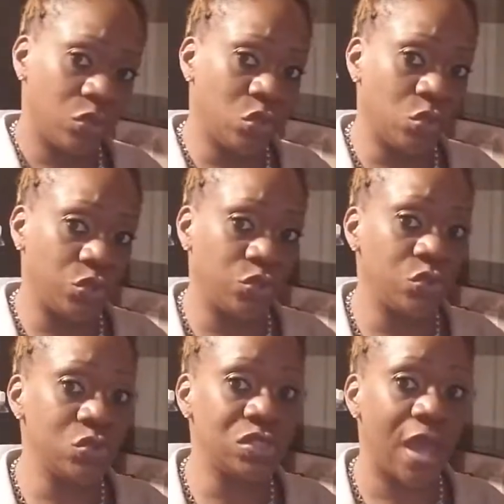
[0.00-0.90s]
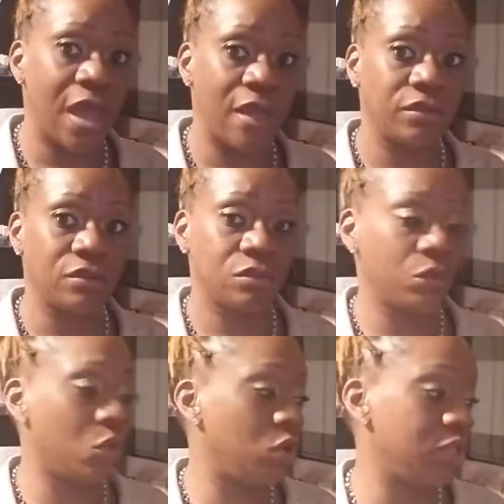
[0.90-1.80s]
you would use that
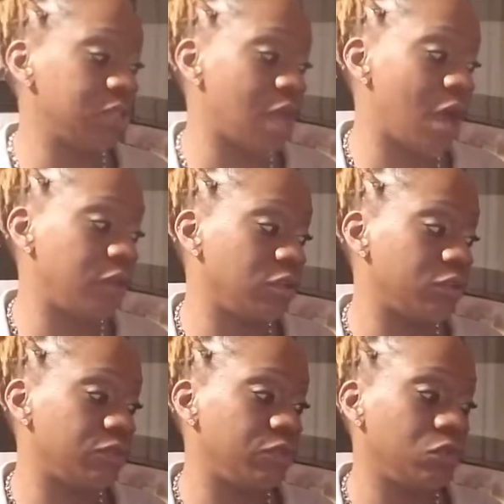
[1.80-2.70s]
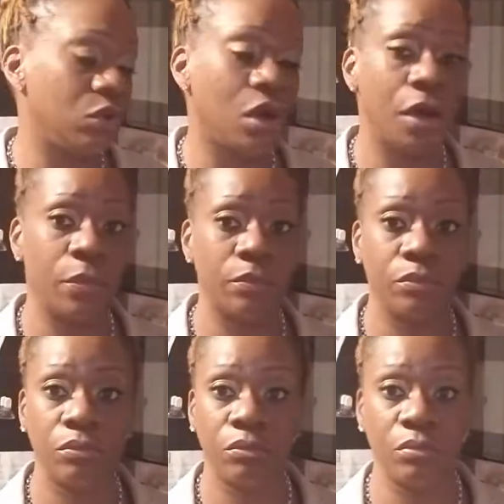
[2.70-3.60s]
on the side of
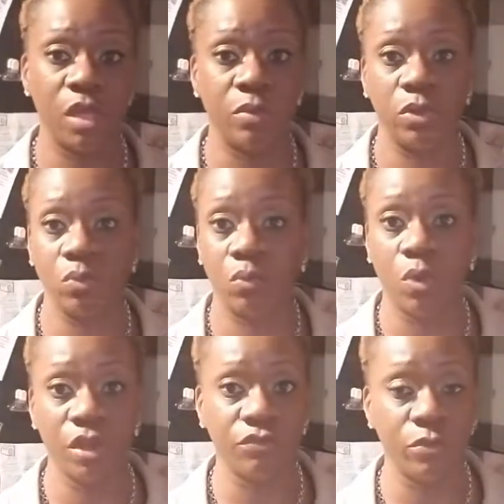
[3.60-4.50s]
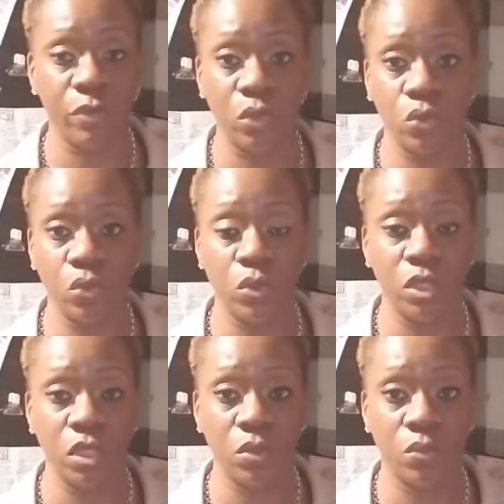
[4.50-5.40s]
maybe whatever meal you would
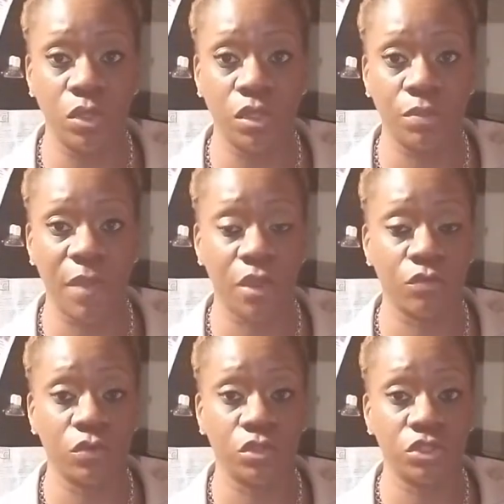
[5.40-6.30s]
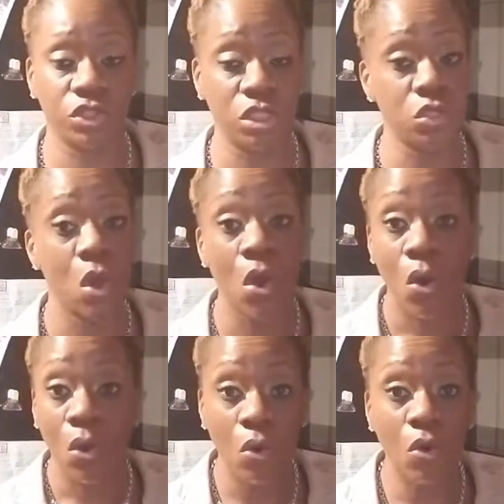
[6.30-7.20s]
eat with macaroni and cheese.
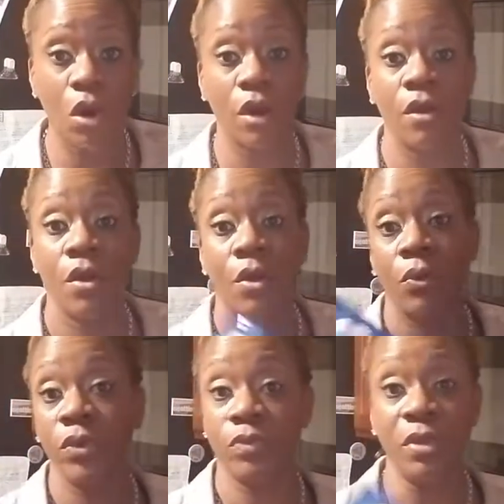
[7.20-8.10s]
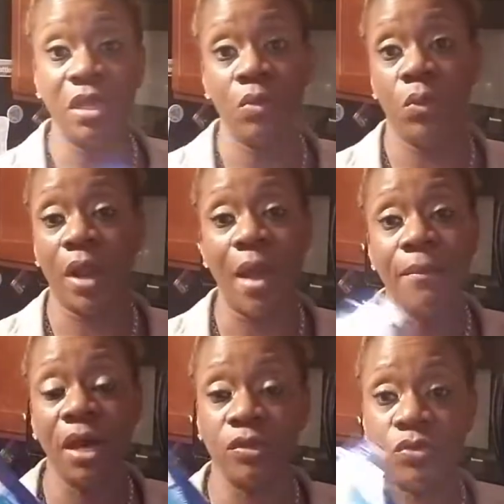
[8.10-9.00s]
Or with me, what I
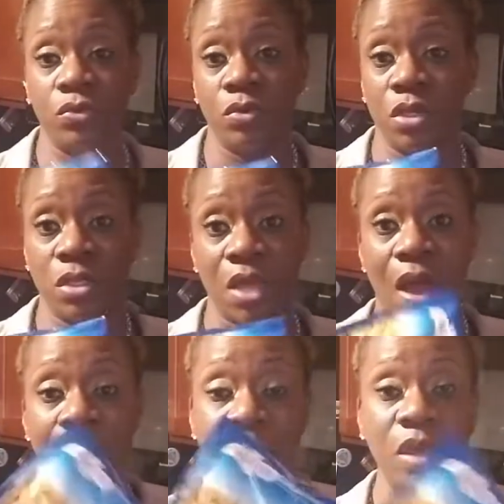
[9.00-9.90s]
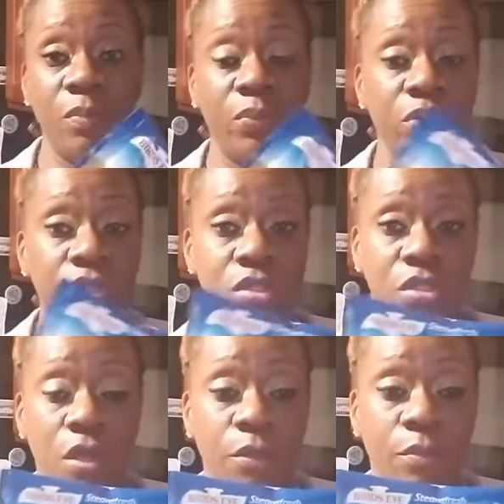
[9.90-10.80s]
might do is I may put some